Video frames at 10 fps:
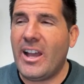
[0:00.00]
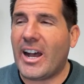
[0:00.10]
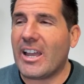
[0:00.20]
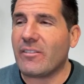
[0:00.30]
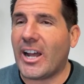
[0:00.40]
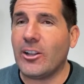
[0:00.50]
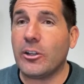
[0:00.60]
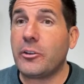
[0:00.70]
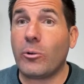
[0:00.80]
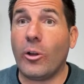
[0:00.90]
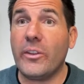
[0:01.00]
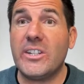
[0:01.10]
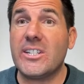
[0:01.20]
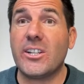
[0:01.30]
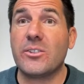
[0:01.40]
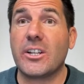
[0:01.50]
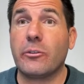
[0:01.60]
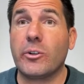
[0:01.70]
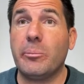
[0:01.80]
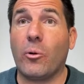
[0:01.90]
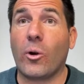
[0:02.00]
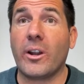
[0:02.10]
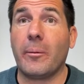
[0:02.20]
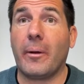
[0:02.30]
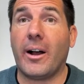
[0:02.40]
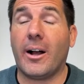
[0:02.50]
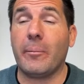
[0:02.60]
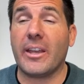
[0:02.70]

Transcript: I have not looked through all the details of the report um,